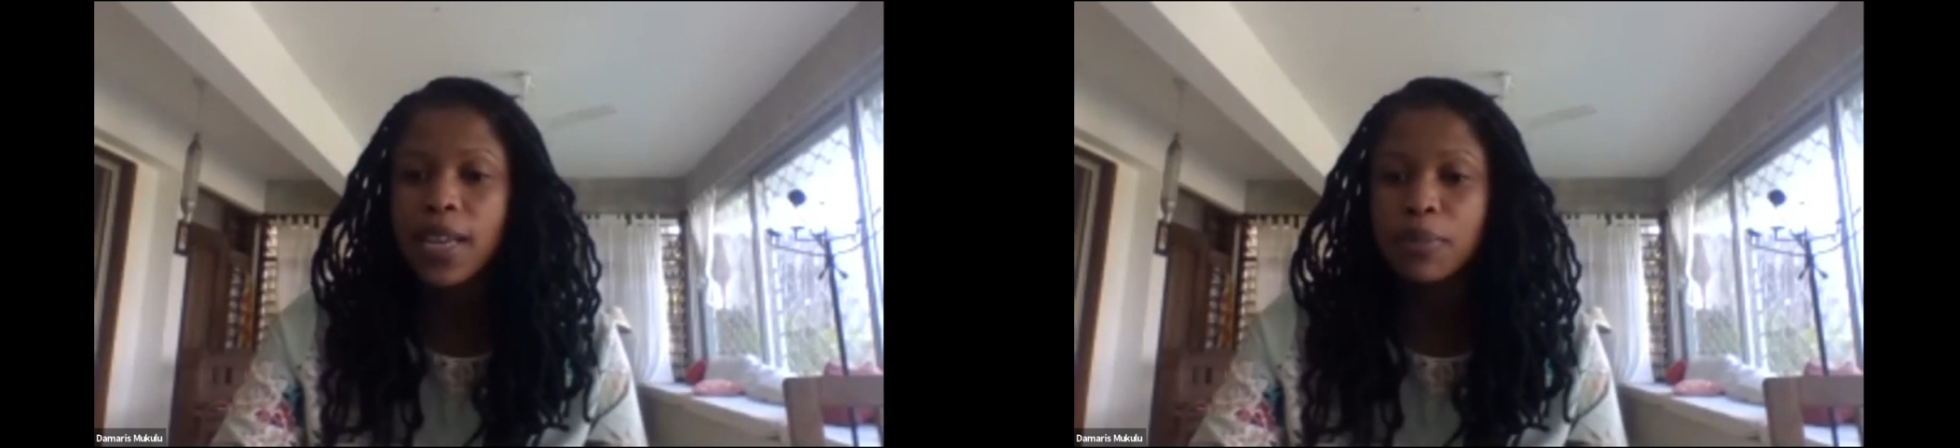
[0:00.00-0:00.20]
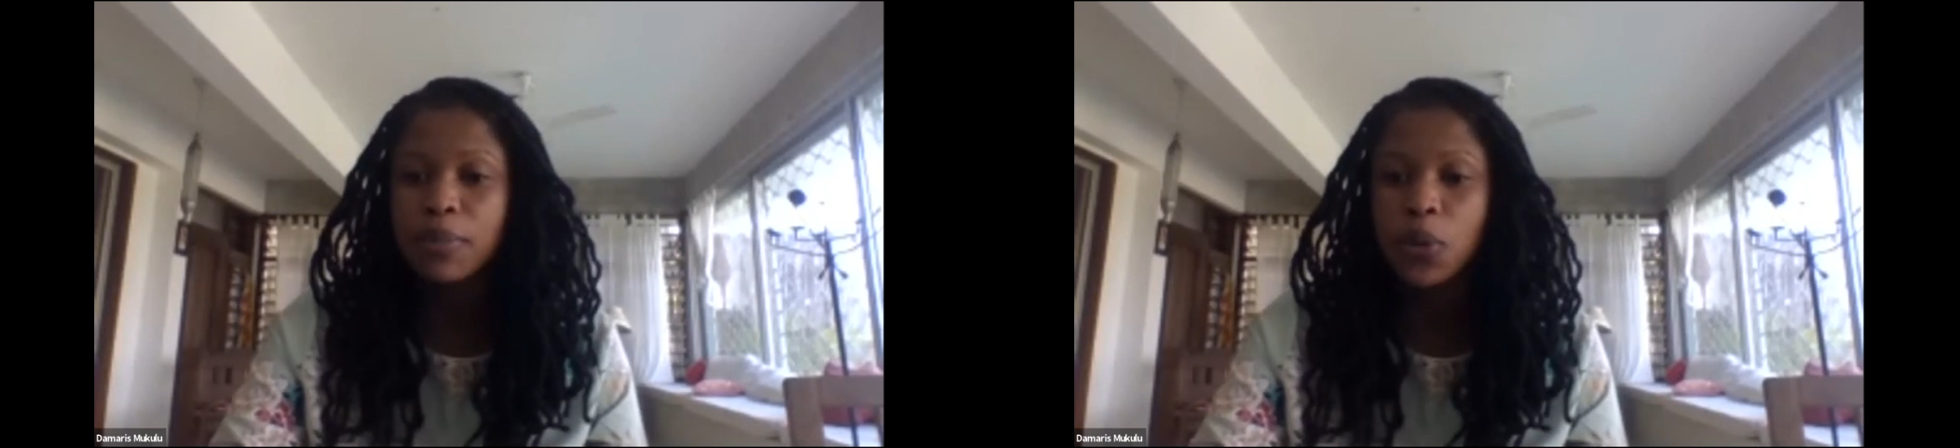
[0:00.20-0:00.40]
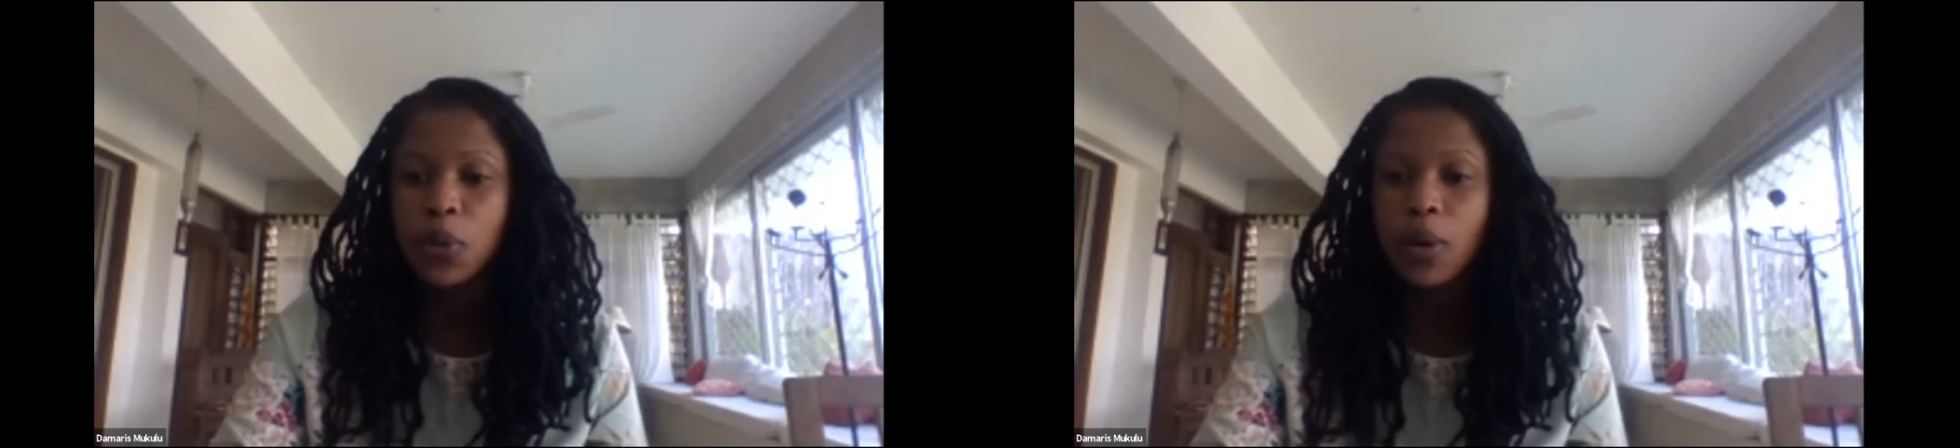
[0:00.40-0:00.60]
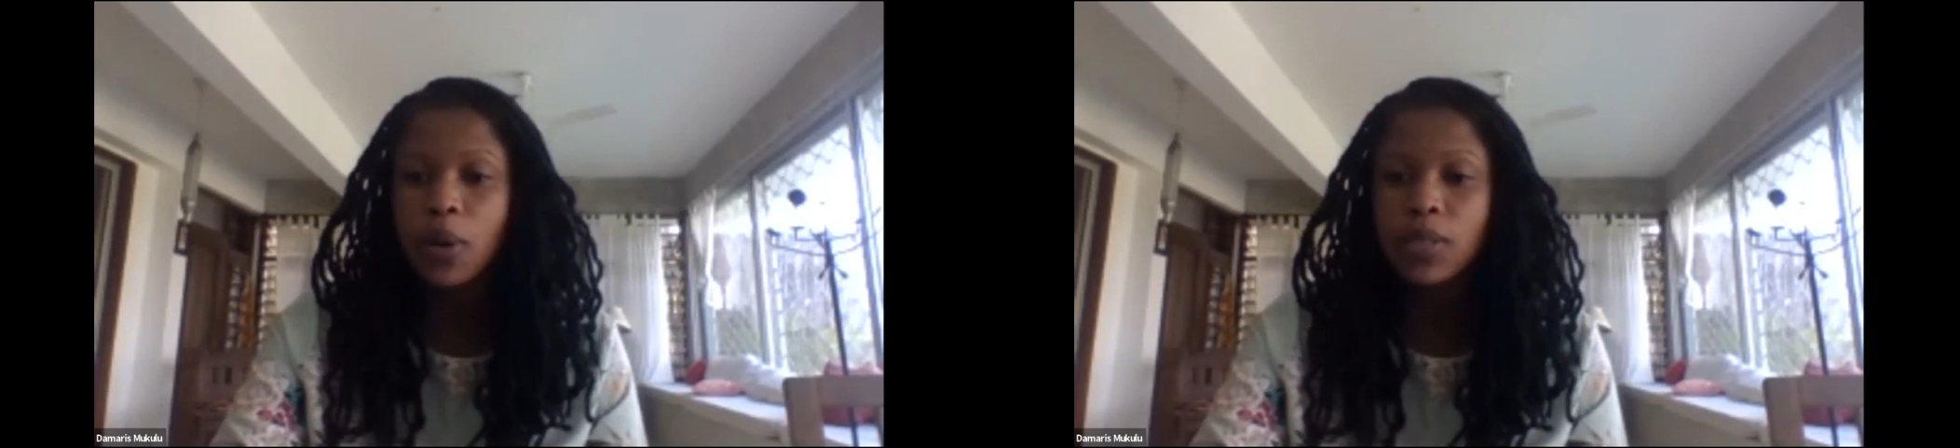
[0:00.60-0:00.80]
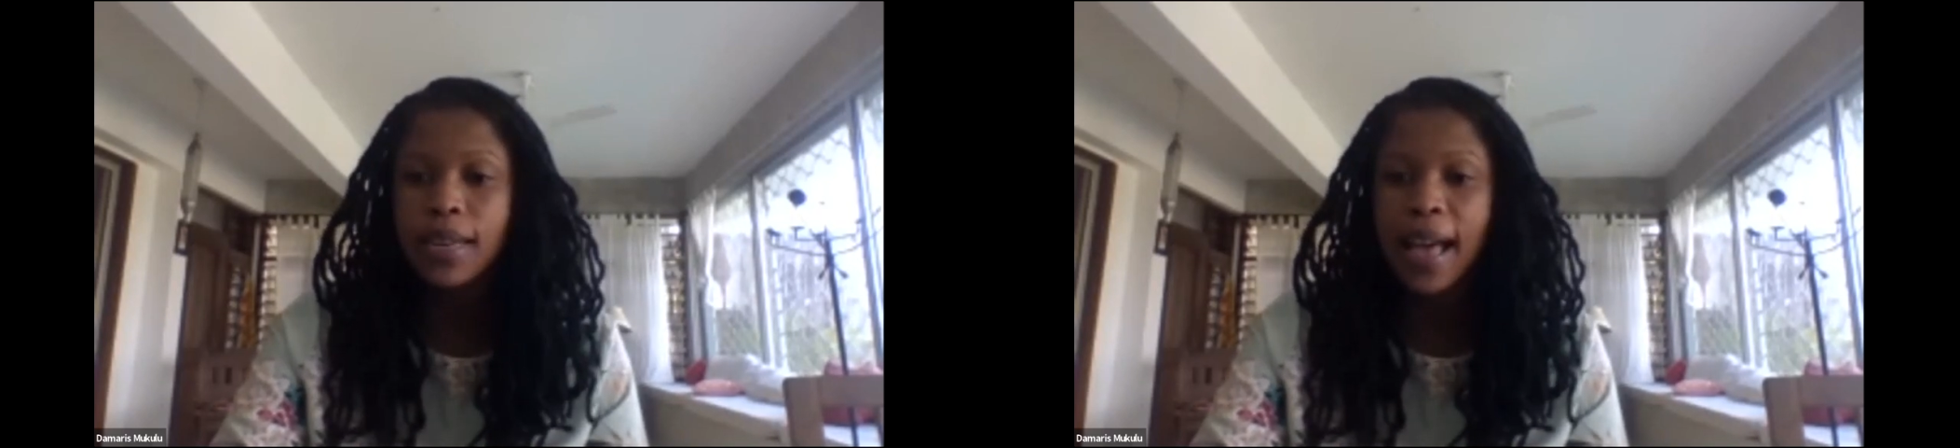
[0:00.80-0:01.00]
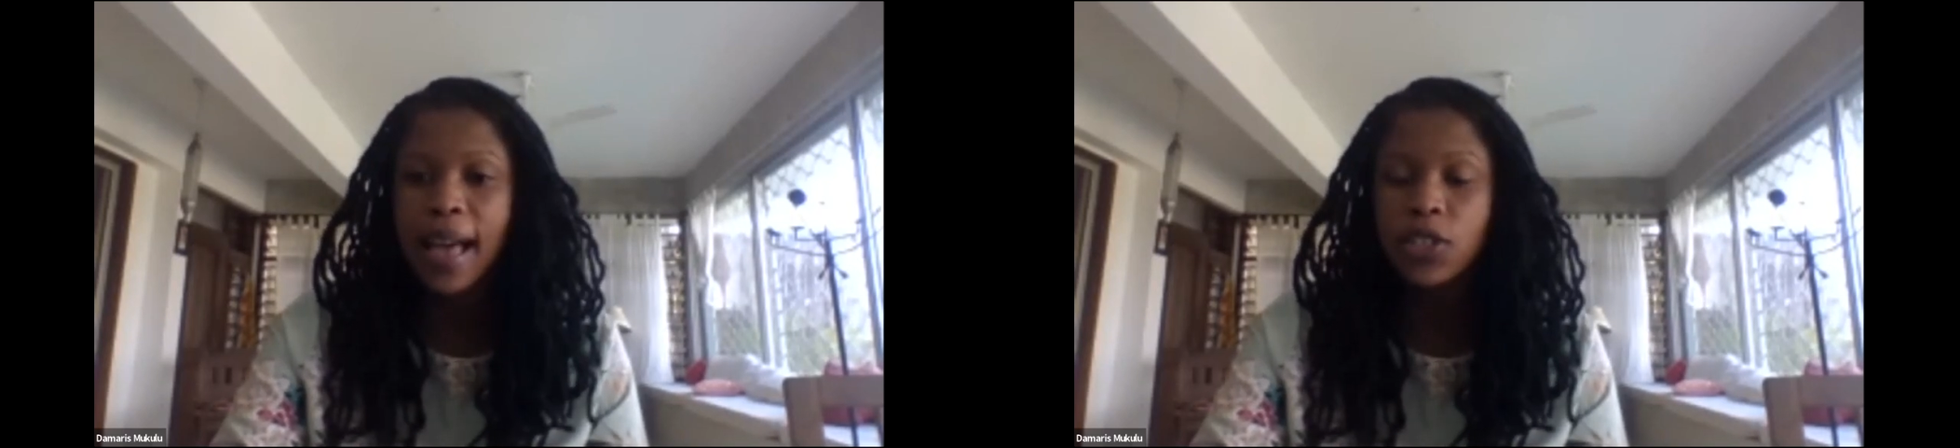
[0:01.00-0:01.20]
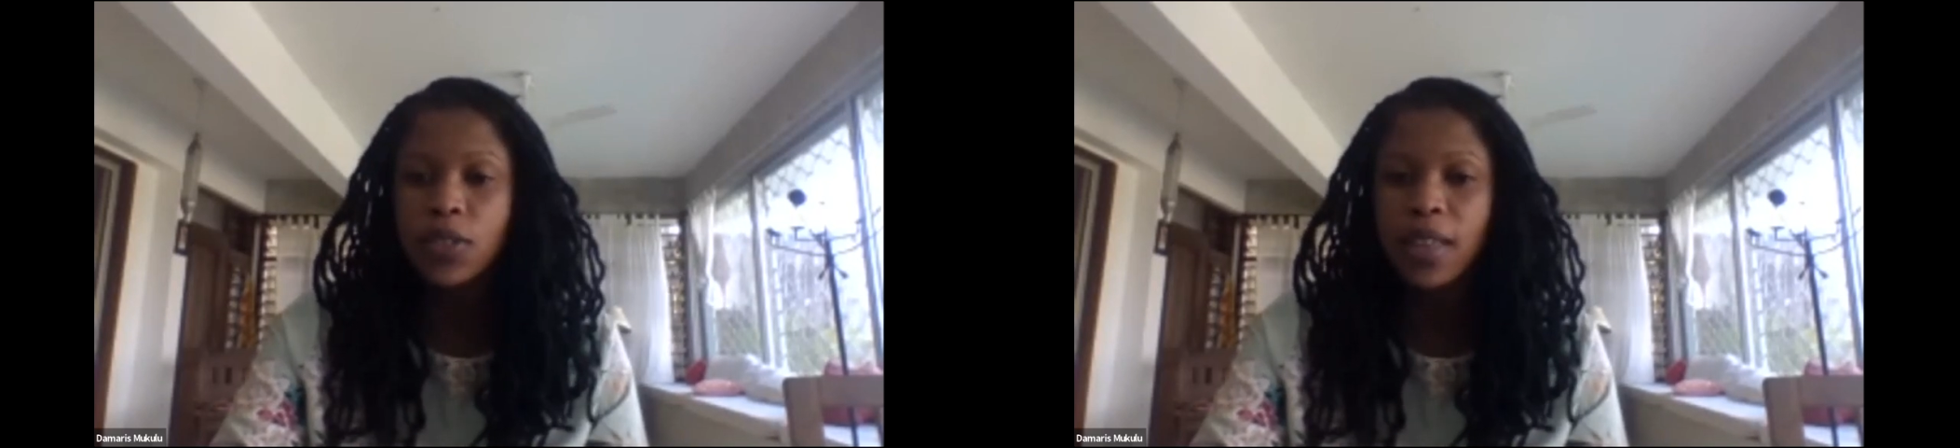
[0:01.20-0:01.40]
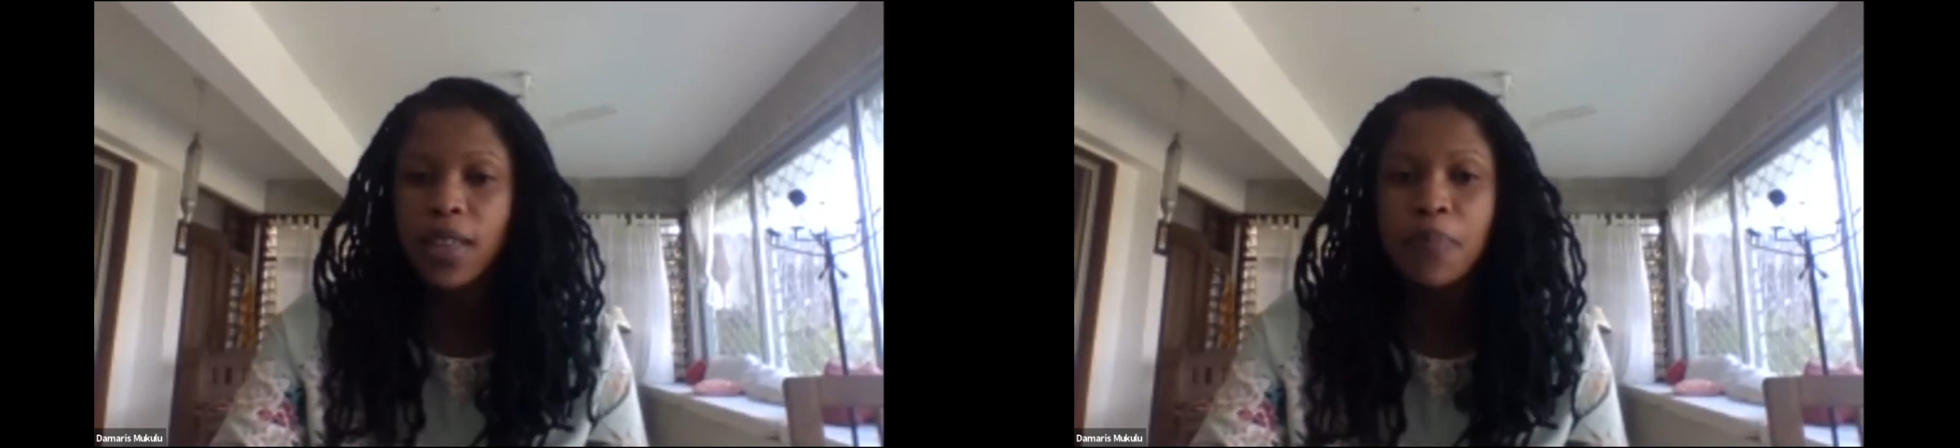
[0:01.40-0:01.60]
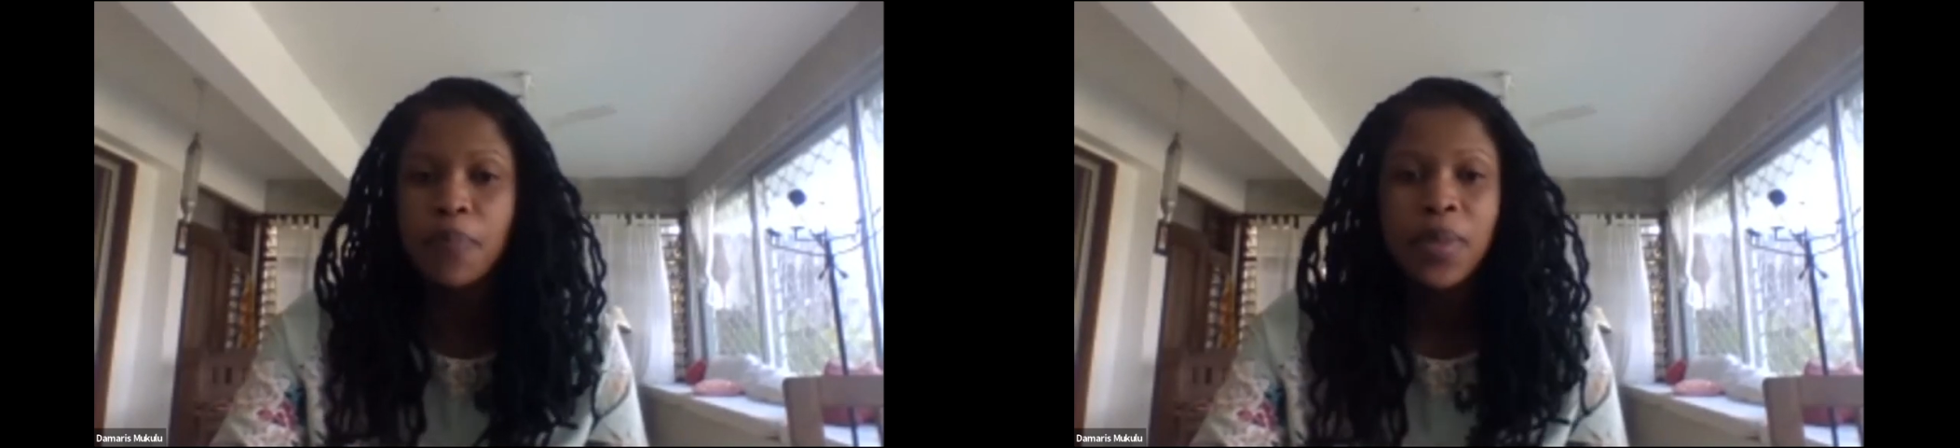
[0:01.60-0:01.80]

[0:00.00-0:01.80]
to go out and action them.